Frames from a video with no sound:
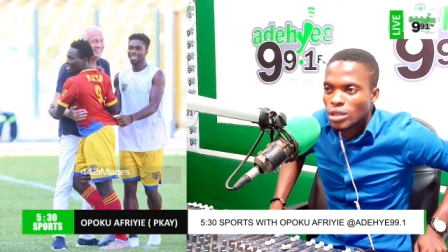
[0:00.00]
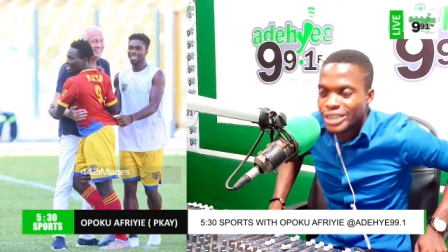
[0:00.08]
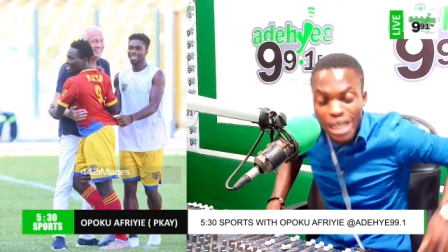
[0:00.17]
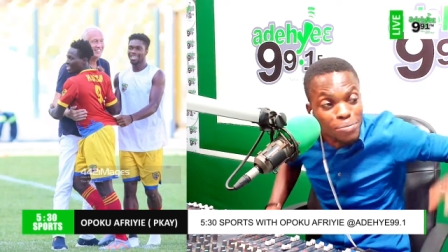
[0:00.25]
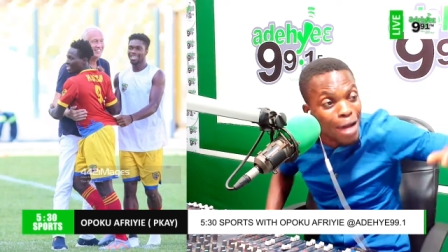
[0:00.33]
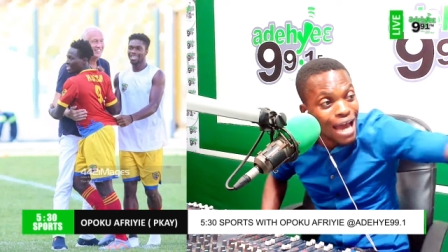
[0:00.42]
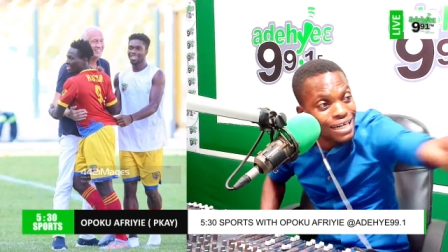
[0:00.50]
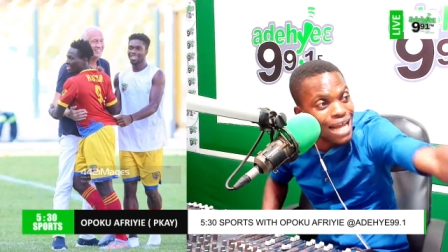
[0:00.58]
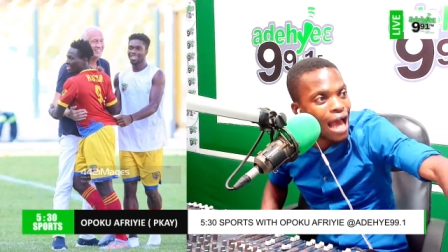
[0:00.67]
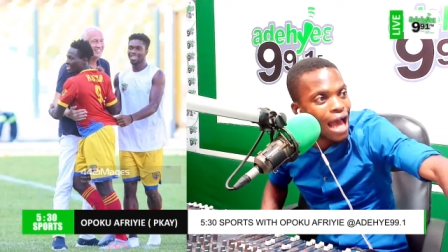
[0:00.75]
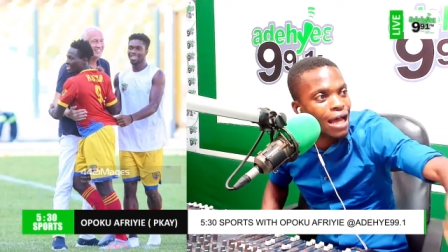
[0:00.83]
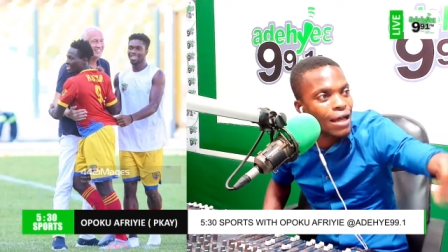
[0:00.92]
Di
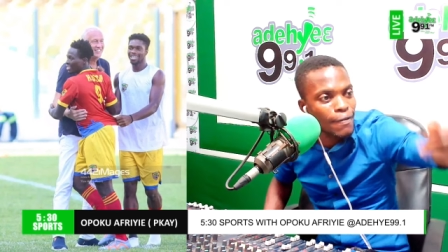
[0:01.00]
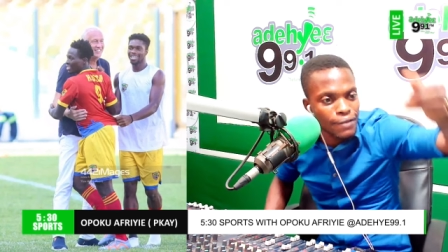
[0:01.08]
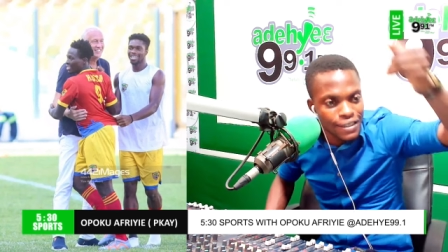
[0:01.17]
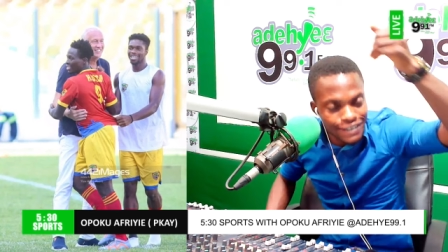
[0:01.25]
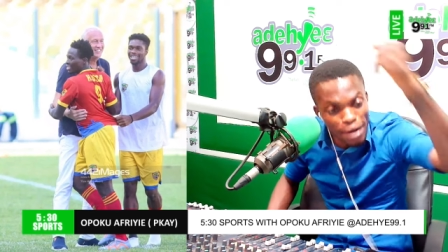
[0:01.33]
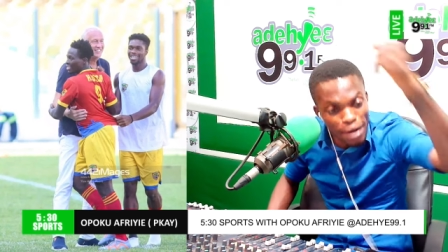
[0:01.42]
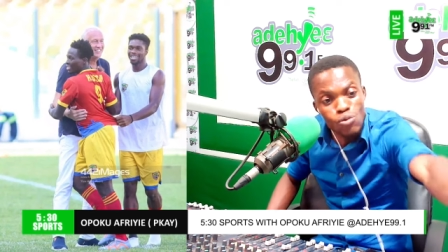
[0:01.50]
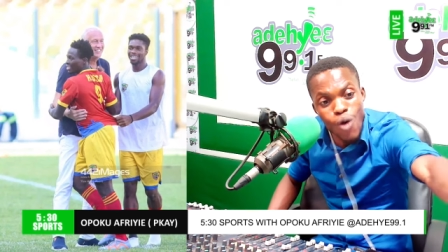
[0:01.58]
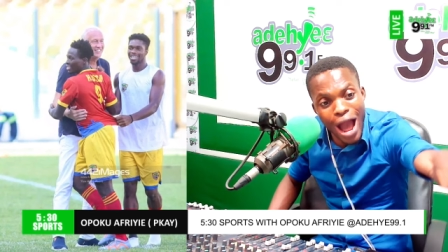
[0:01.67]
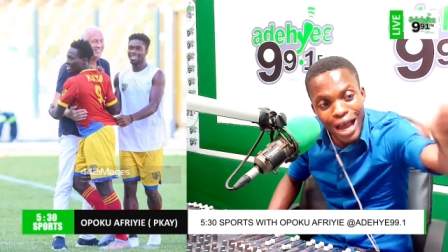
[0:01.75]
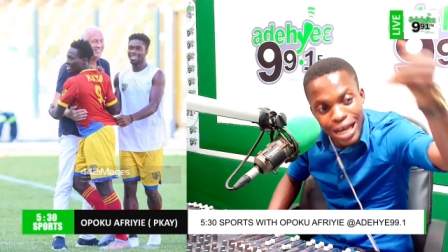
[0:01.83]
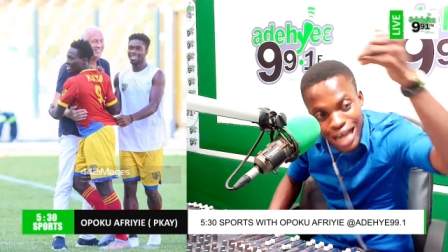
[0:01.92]
Maria, tell me
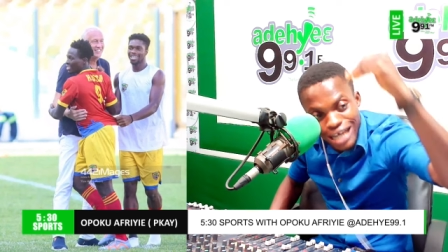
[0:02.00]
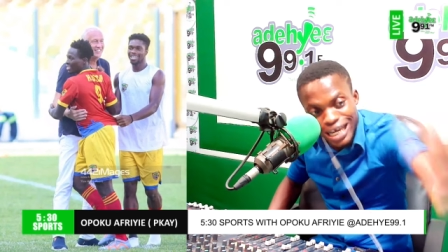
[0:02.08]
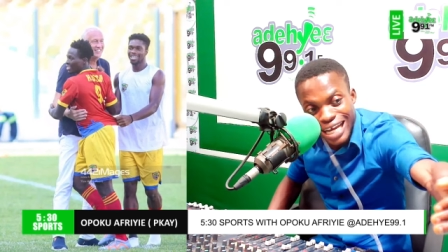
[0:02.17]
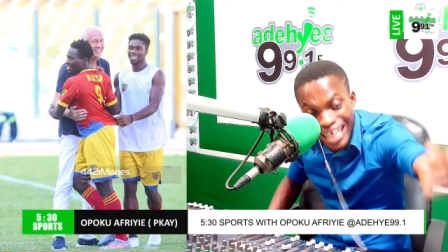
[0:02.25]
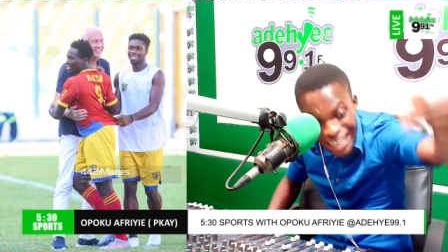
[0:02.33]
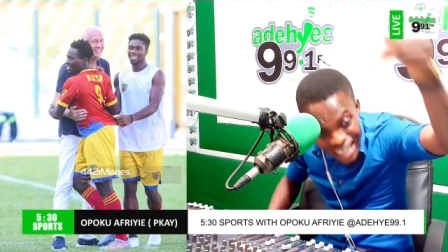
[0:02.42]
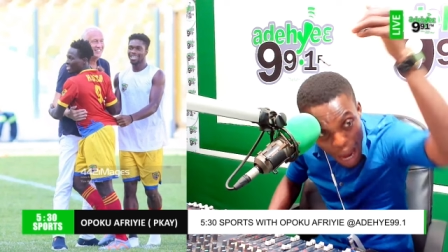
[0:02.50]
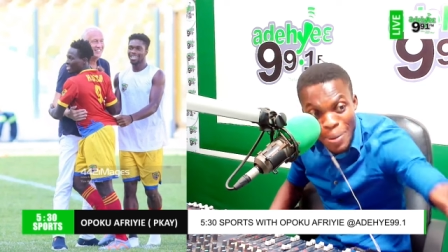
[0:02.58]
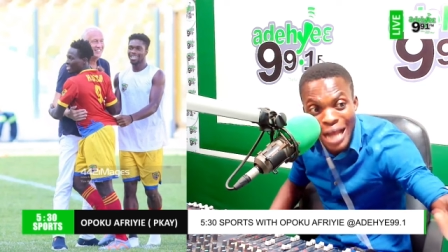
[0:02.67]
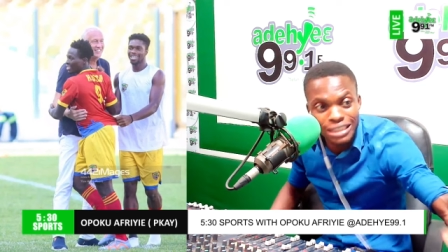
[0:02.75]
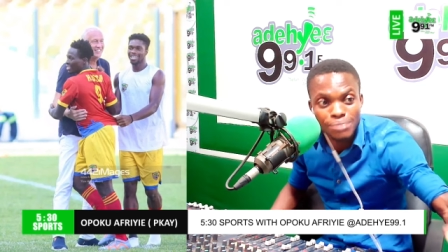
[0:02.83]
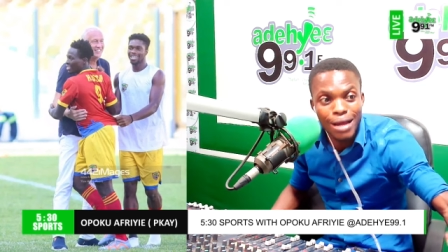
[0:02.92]
what Kakari le
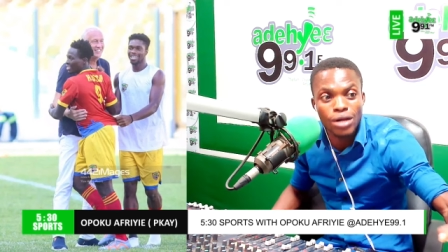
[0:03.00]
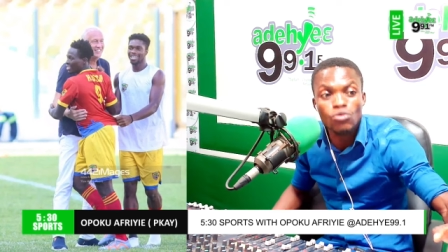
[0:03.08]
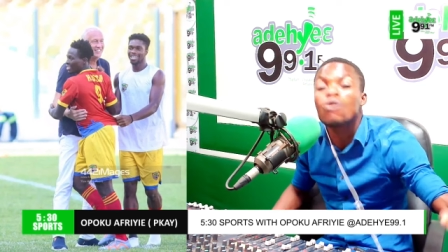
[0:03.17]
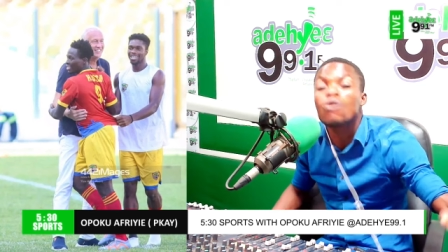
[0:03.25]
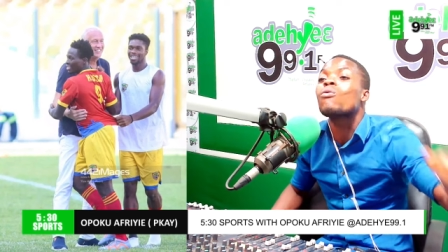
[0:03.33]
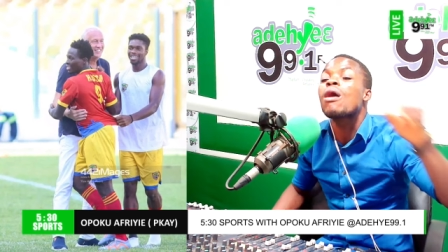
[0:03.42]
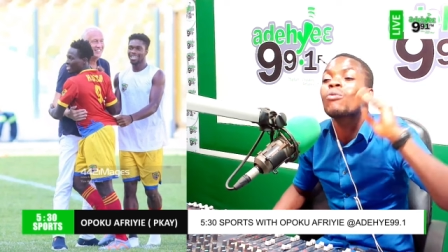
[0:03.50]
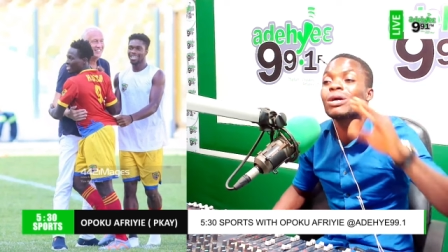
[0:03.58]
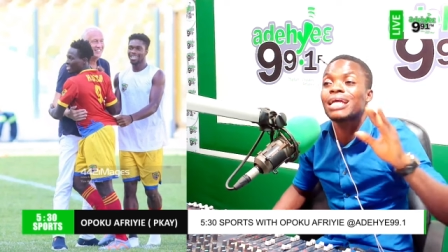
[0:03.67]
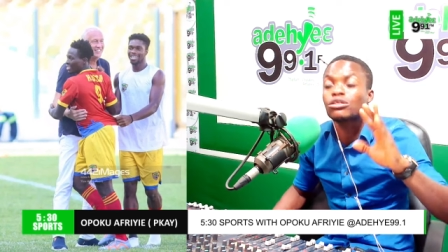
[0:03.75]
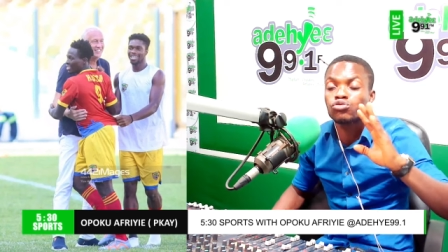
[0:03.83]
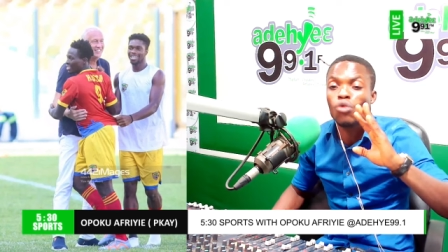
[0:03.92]
pass man no what
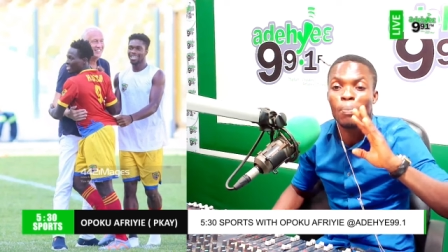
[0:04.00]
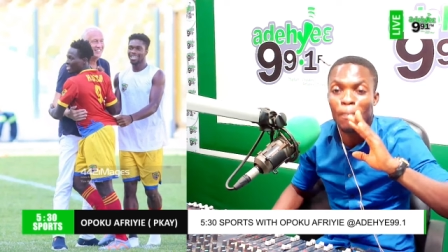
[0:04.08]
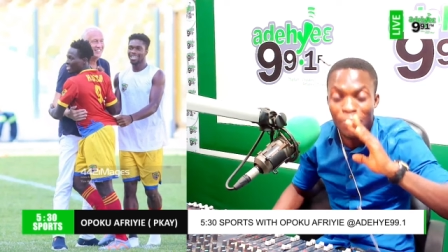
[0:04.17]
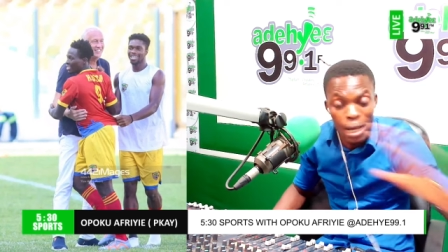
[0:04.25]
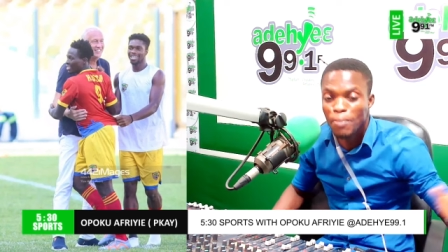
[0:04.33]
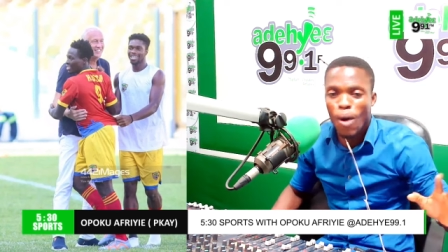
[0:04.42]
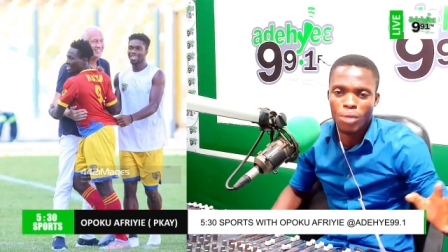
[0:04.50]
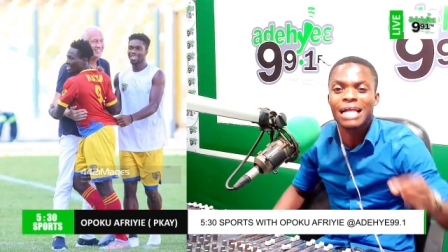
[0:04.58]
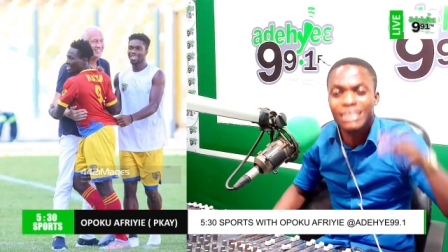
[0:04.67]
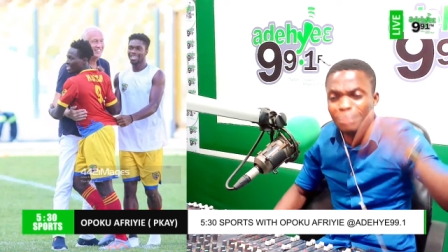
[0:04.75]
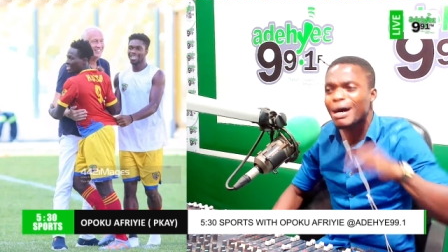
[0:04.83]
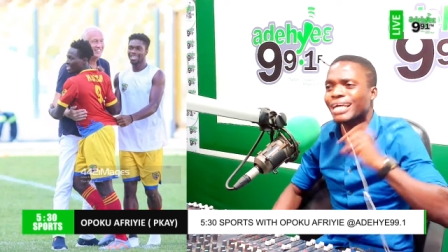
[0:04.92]
can I so play born by
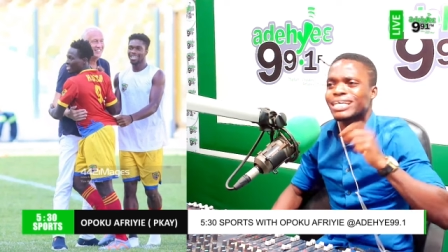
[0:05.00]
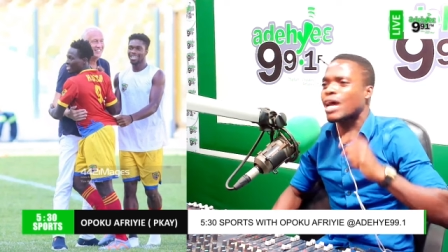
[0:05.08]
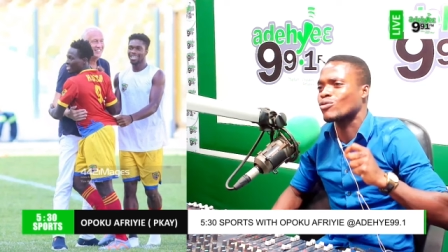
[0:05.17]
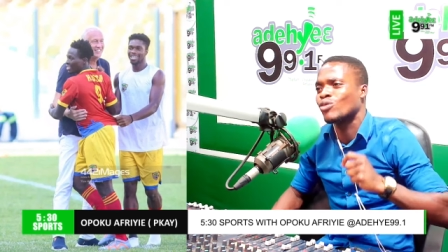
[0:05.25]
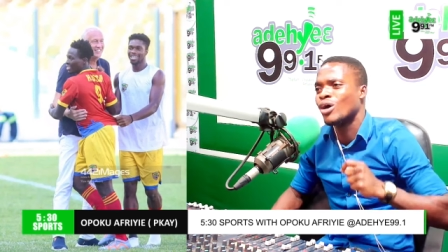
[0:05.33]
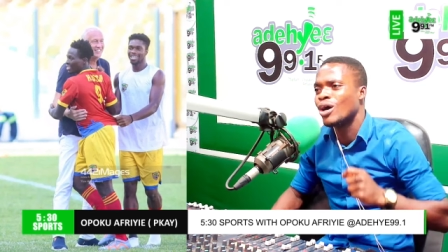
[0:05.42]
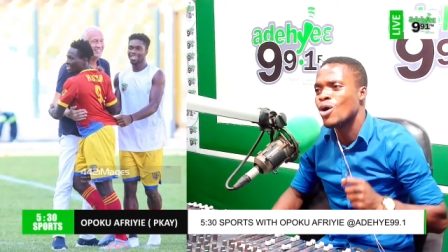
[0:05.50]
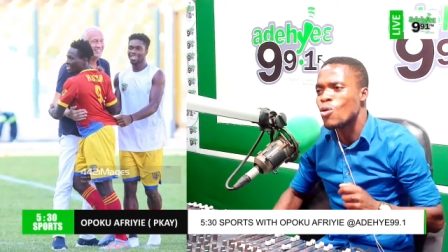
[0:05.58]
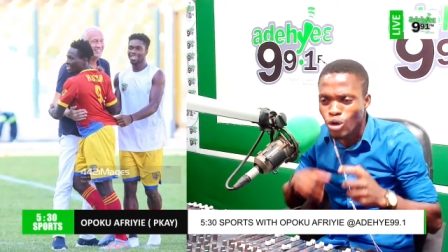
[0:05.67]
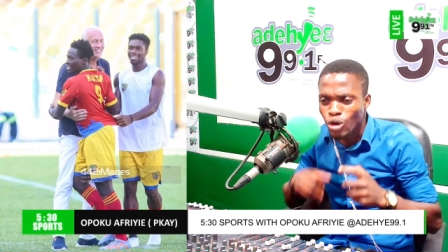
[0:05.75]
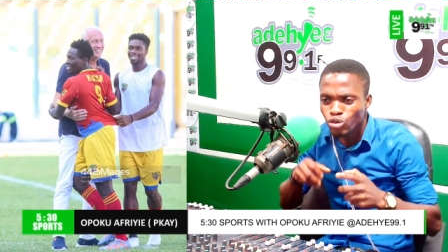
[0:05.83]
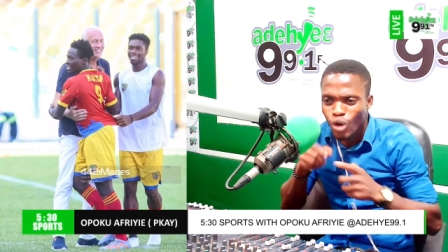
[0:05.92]
Di Maria no.
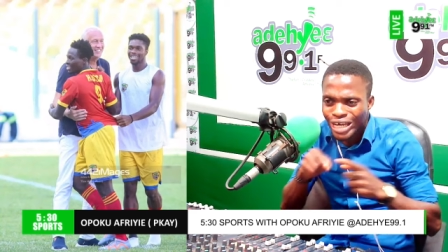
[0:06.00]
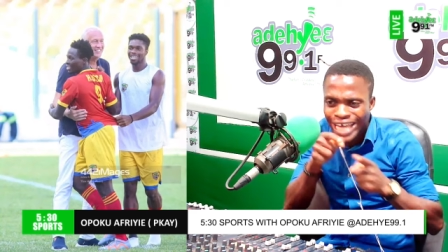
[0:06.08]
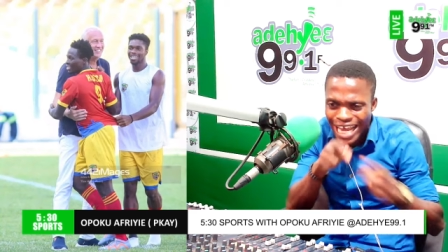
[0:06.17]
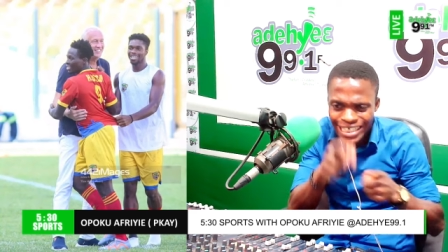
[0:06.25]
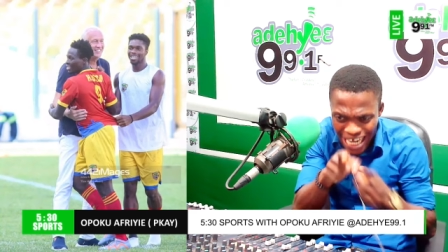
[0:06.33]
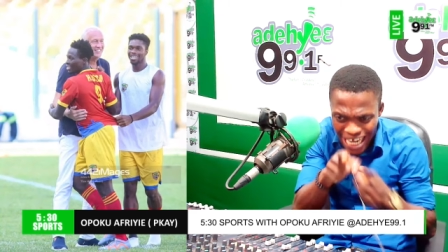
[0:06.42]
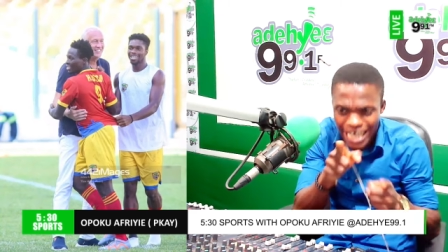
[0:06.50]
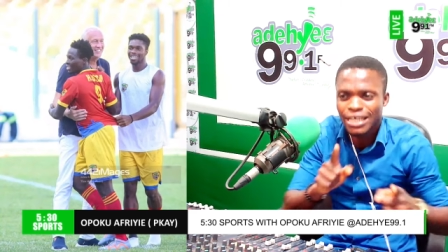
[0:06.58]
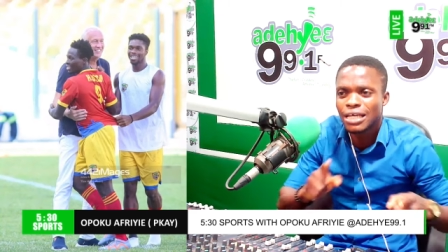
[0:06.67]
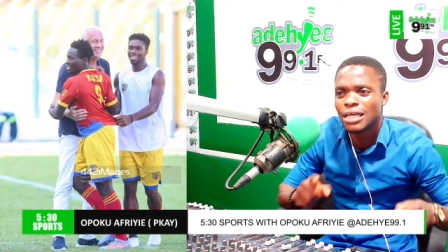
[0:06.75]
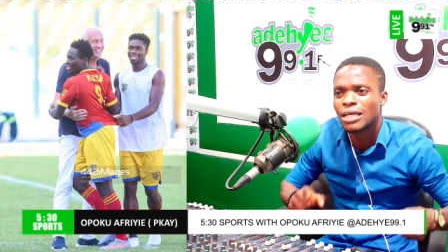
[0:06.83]
What look at it?